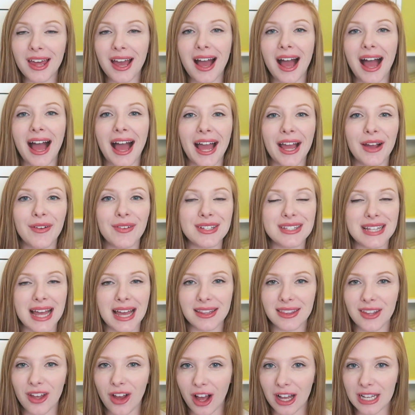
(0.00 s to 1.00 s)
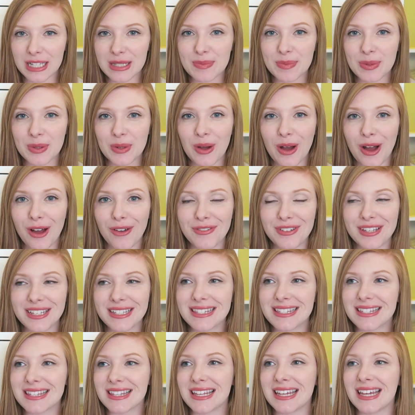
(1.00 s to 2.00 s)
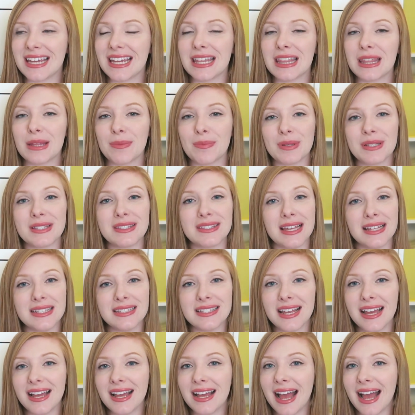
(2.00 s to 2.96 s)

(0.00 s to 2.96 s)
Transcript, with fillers: I was at the hospital obviously the placenta